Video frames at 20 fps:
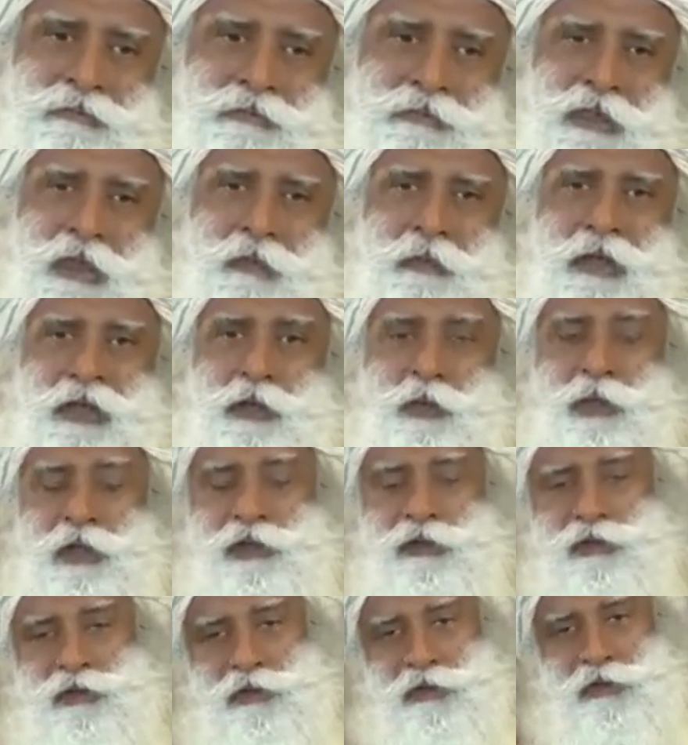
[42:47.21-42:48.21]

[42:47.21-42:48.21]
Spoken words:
There are many ways to